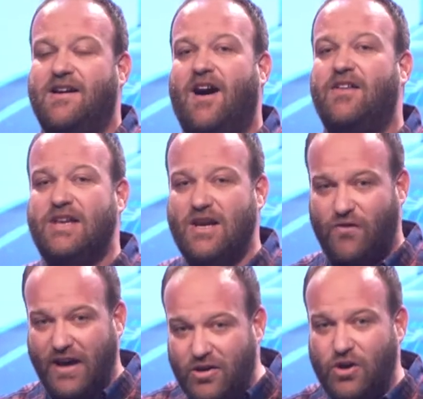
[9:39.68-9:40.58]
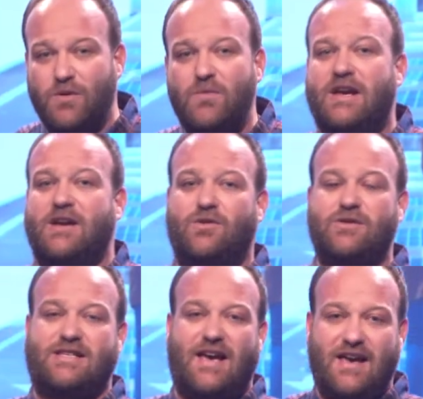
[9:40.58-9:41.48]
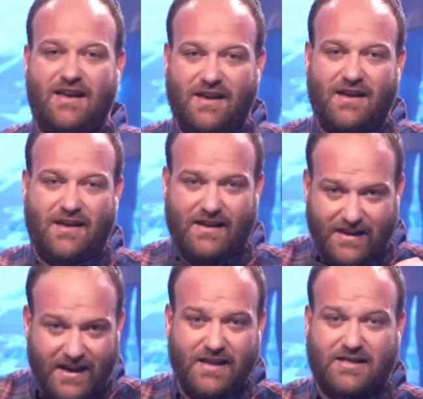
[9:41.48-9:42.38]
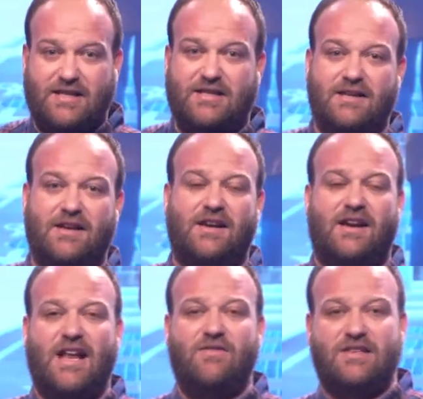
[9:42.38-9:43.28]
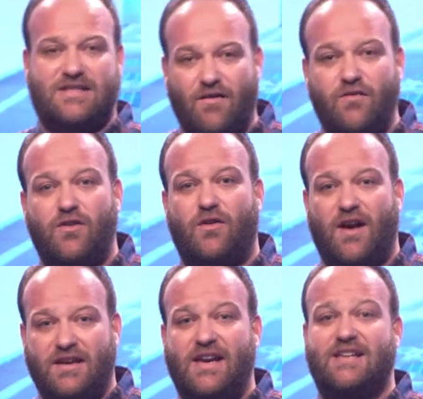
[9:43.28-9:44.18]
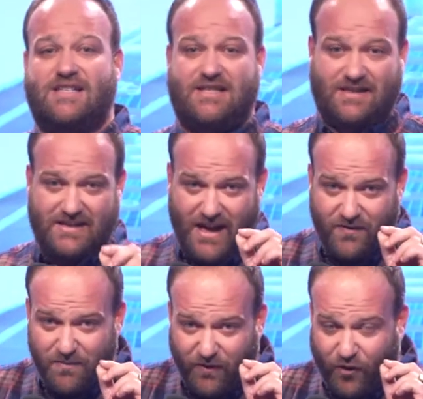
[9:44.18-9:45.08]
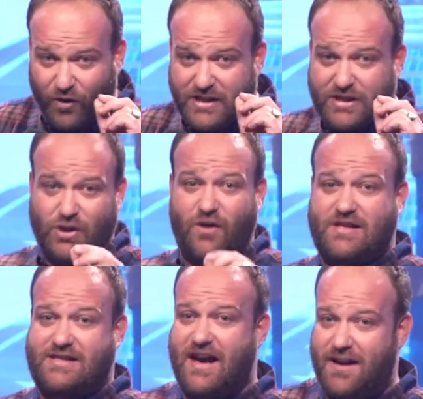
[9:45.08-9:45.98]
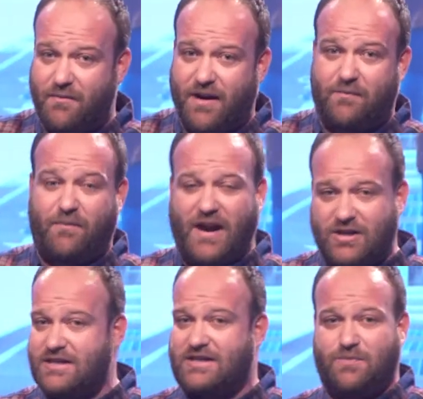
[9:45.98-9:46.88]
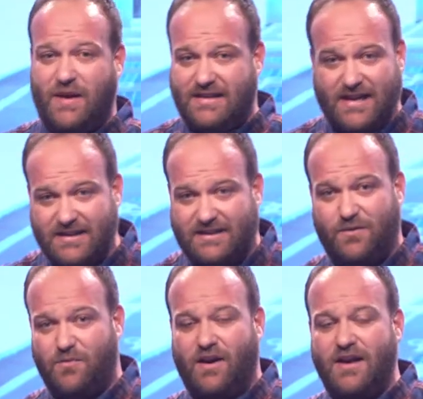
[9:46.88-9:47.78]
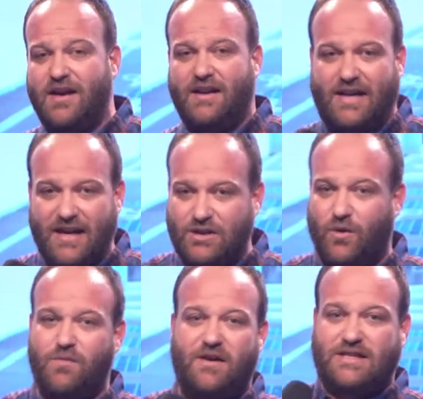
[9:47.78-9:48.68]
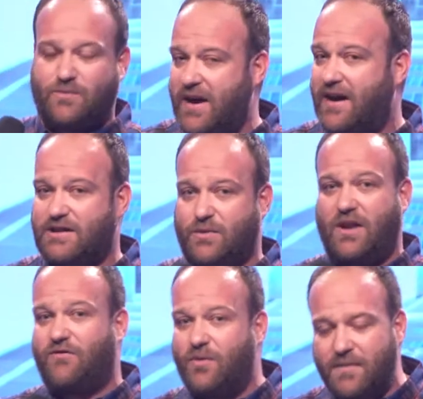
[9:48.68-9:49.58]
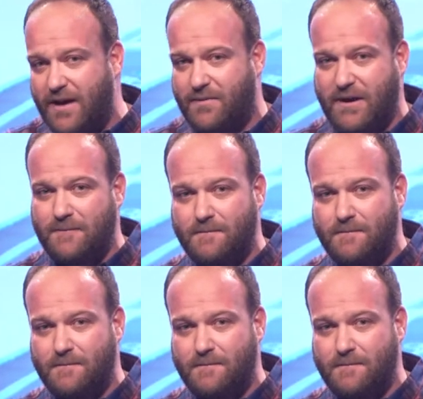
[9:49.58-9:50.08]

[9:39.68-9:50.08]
I think if we're human, we can all say yes. And even some of you are like, yes, even before this service started, my patience has been tested with my kids or with my spouse, whatever it may be.